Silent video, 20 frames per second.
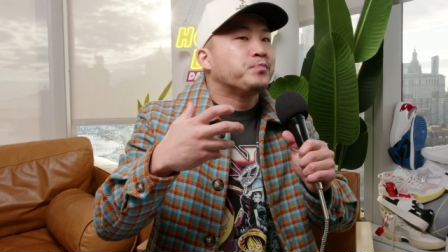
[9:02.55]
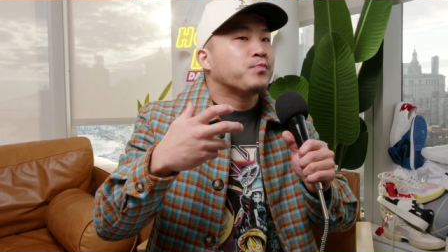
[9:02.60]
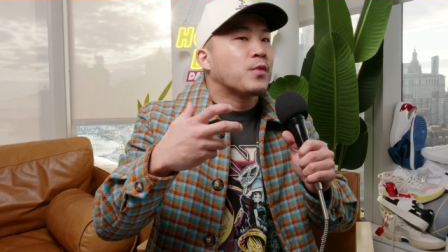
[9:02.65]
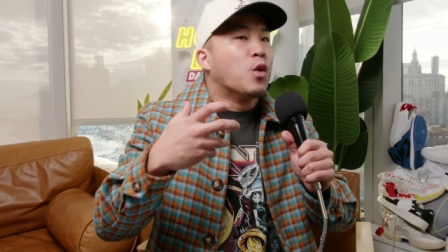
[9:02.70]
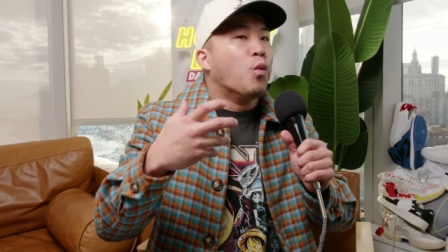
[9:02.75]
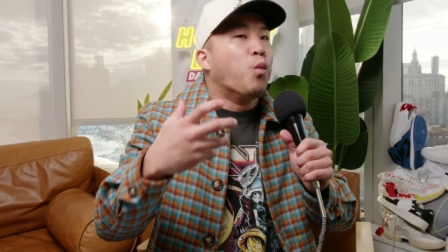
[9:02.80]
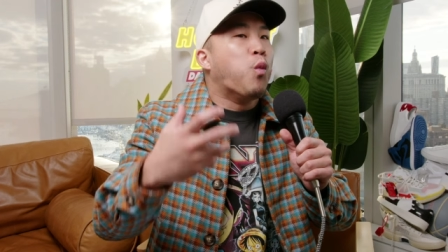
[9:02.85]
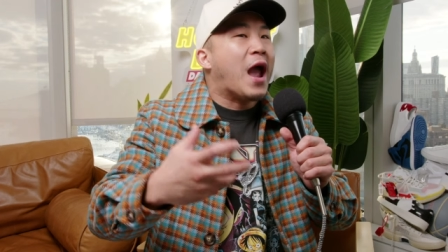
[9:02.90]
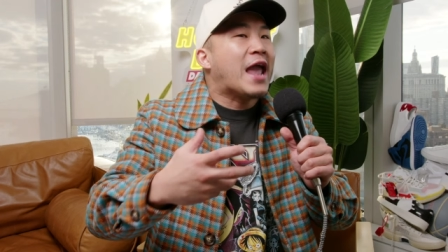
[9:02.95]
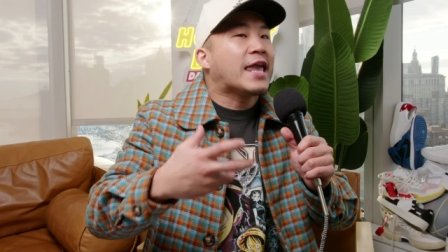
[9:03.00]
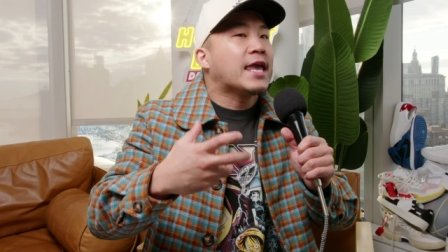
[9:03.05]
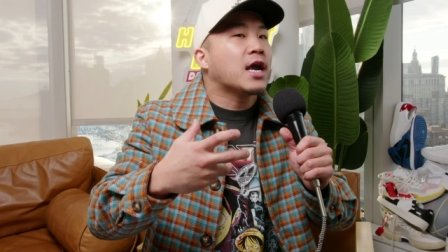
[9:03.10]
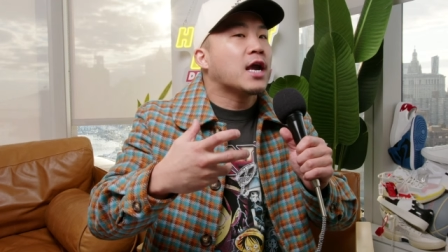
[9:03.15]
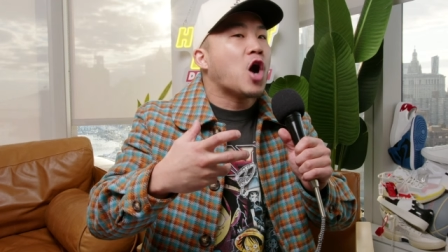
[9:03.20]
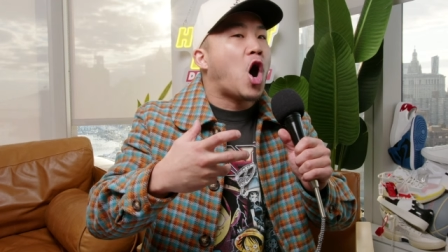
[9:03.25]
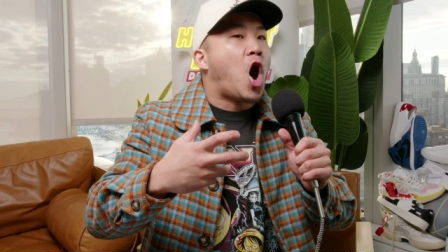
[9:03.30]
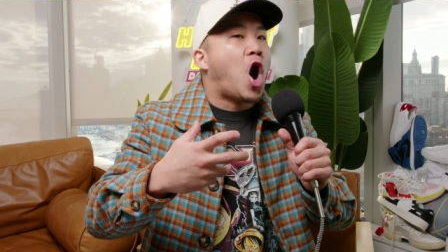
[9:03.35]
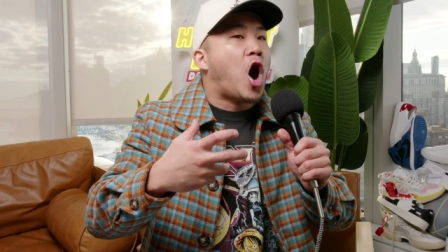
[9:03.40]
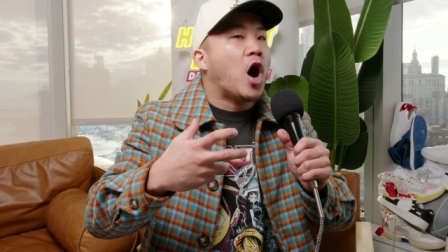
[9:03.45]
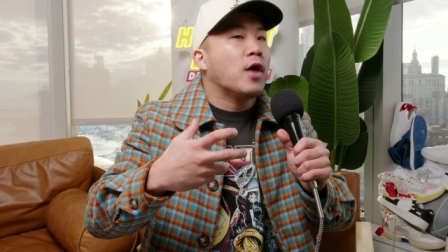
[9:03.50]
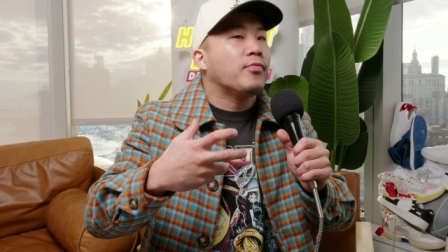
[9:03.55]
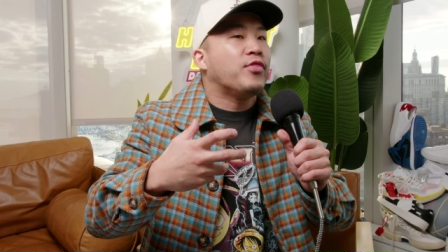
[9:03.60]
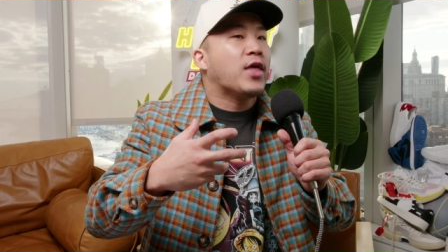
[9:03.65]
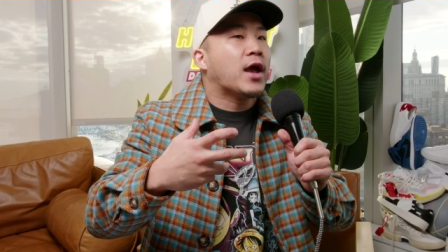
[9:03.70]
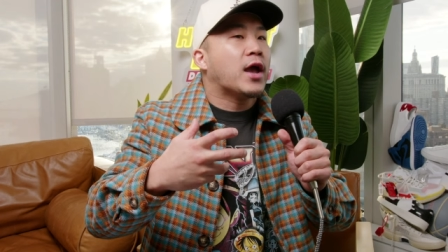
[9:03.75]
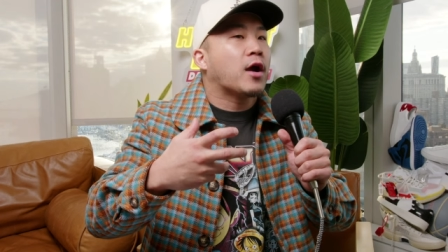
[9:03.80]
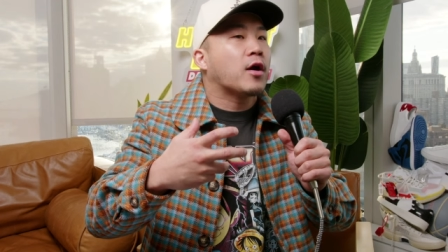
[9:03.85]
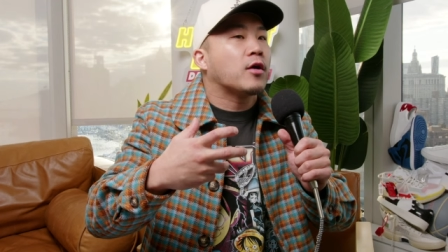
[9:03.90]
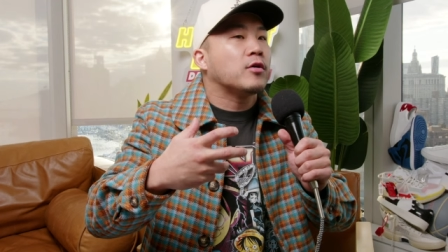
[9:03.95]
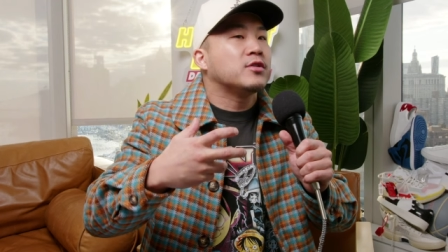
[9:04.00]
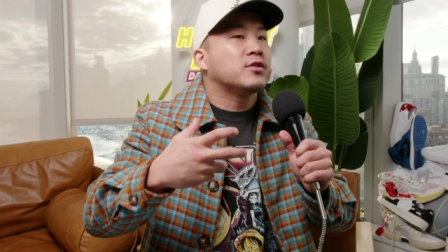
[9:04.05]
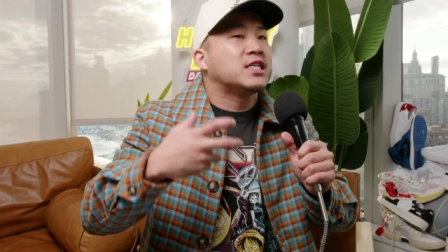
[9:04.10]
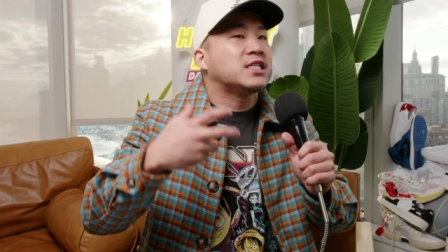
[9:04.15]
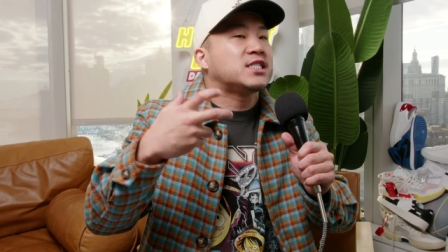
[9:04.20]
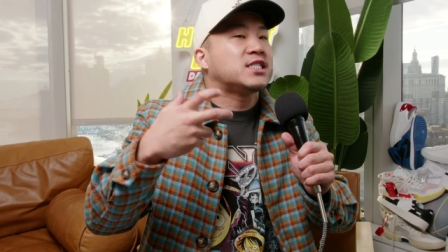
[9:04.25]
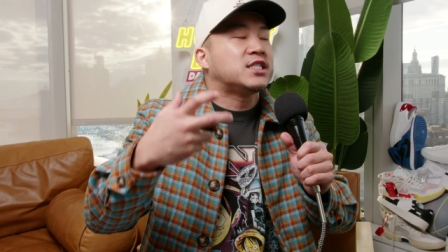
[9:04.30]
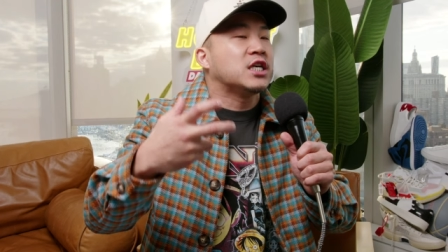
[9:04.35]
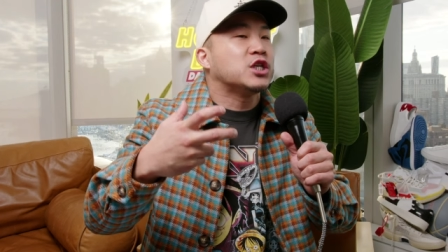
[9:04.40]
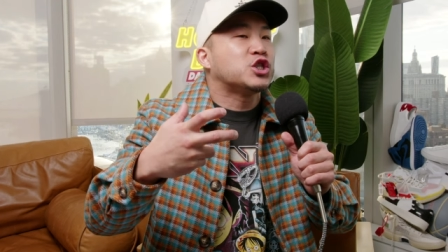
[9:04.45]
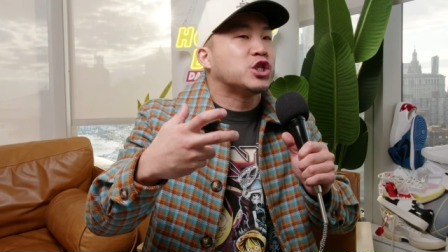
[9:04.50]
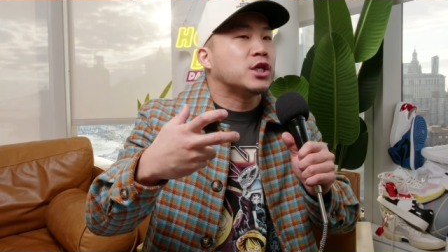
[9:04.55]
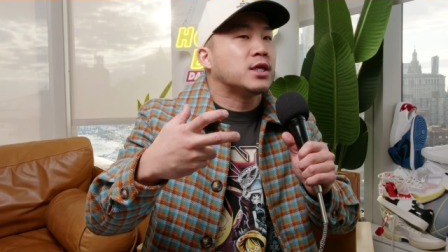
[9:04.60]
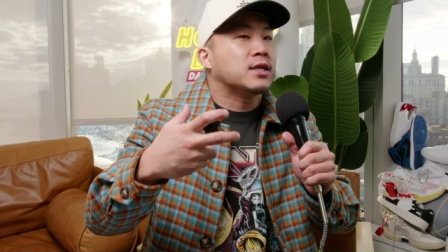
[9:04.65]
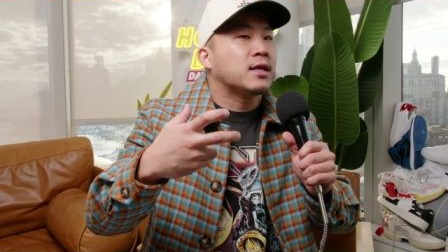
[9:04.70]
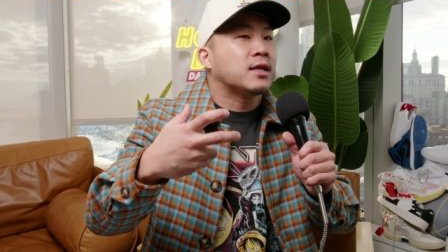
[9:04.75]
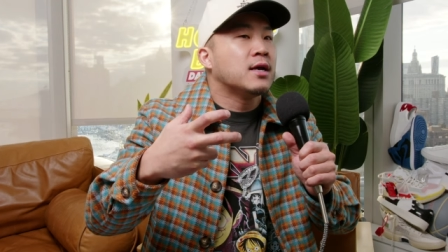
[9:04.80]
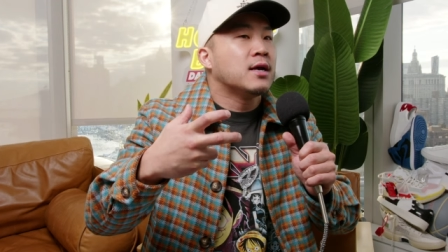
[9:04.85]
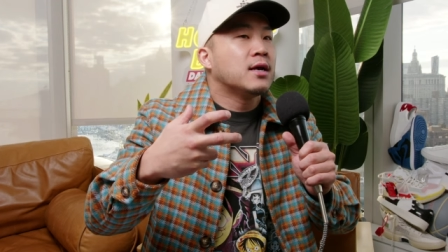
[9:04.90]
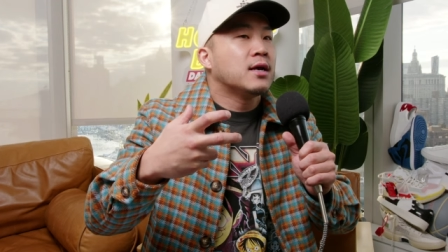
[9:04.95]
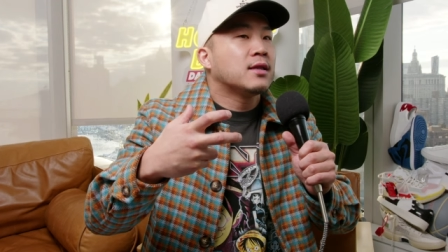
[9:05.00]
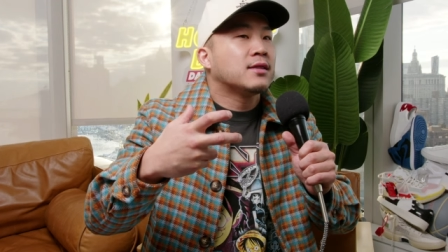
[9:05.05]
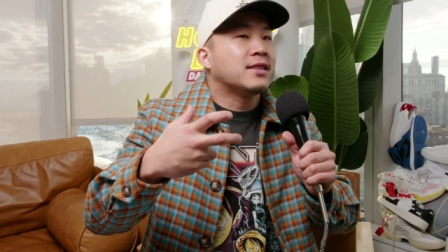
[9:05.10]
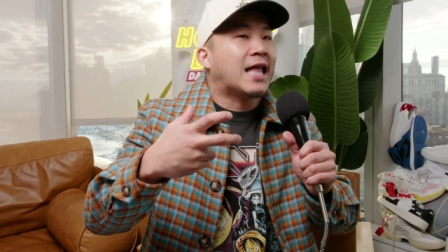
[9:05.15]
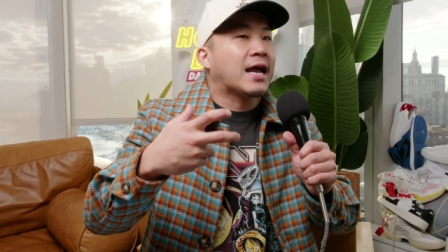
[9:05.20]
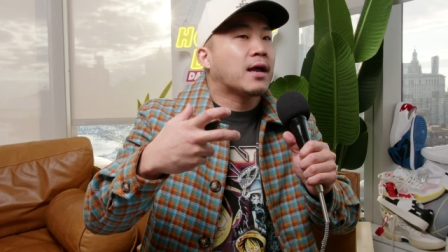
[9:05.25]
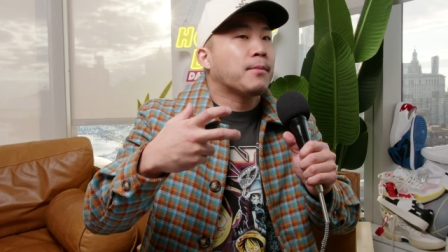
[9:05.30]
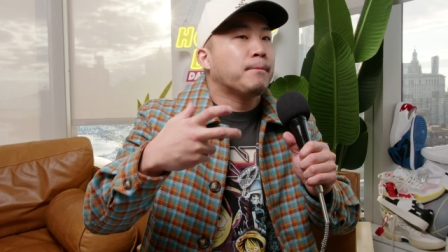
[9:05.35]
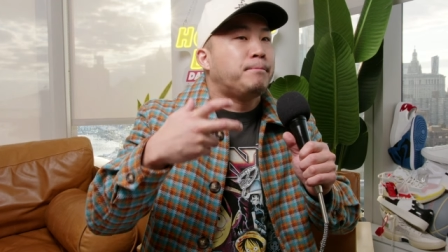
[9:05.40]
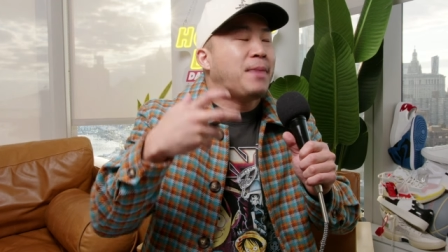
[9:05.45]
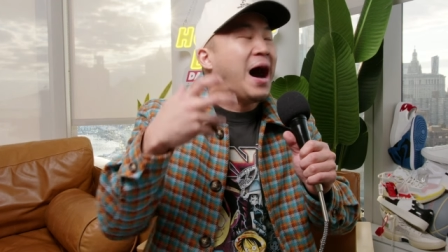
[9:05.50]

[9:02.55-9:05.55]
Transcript: weighing on their decision, like